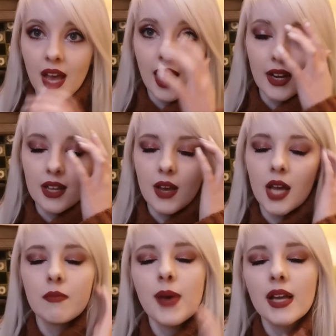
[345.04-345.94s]

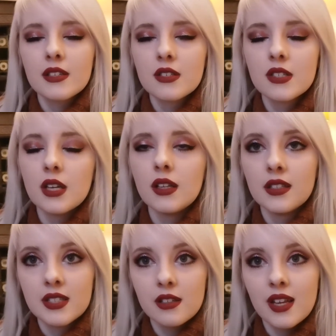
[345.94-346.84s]
And better still,
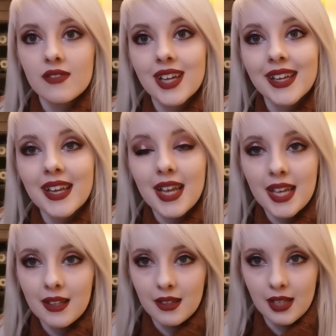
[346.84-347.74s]
until they've done it
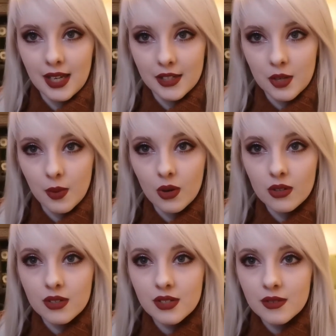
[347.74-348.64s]
in the litter
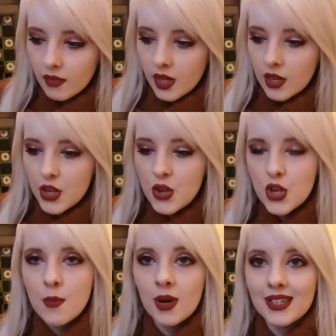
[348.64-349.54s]
box.
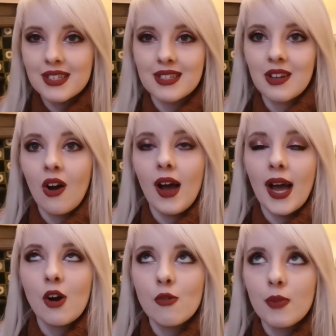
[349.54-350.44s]
You might start
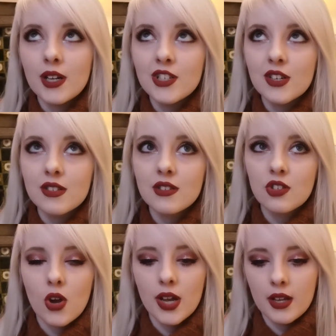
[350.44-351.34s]
out by just
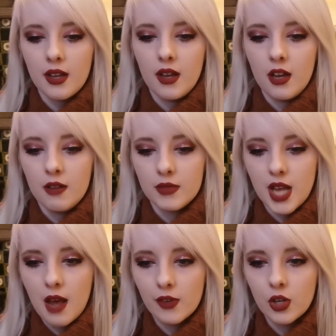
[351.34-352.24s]
trying to
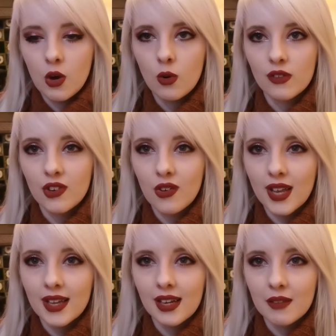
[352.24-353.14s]
have a goal of not
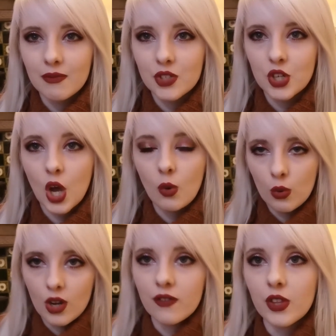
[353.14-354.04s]
getting them to go
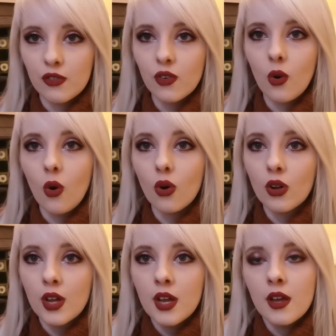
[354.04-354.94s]
all over the floor,
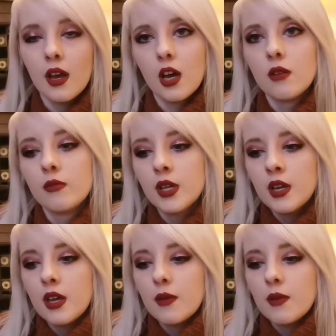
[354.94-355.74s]
and